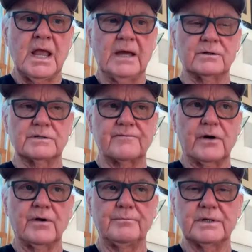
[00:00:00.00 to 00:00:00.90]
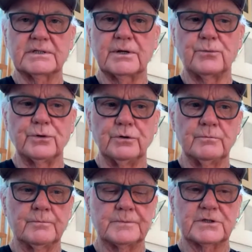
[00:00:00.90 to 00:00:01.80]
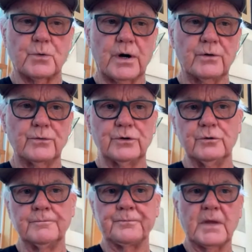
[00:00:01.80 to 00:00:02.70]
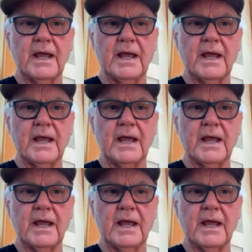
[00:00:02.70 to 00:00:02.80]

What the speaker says: And it was a very busy room, square room,